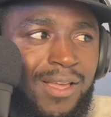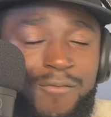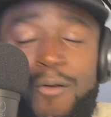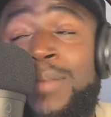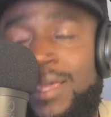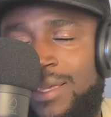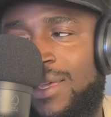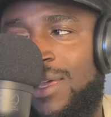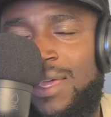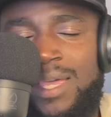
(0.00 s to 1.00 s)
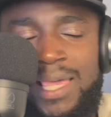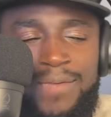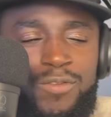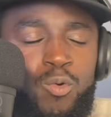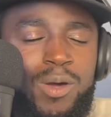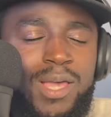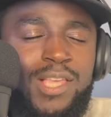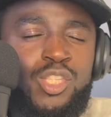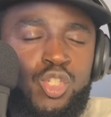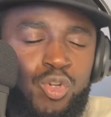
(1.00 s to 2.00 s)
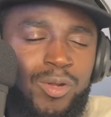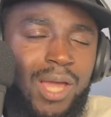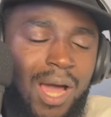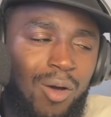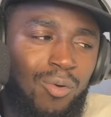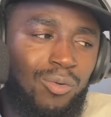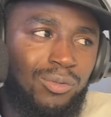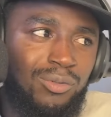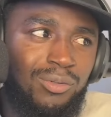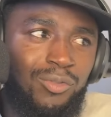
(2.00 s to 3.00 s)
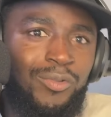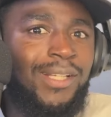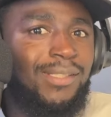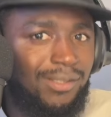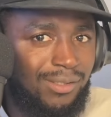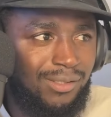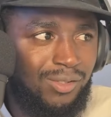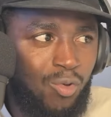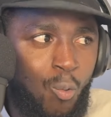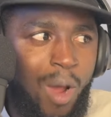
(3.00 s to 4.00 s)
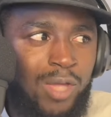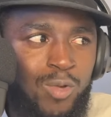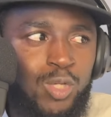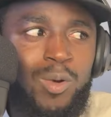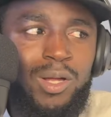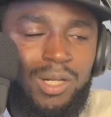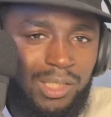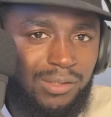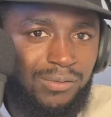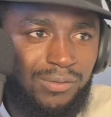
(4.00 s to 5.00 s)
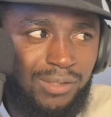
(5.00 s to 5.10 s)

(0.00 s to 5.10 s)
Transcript: For me, if you were a straight out racist when you were alive,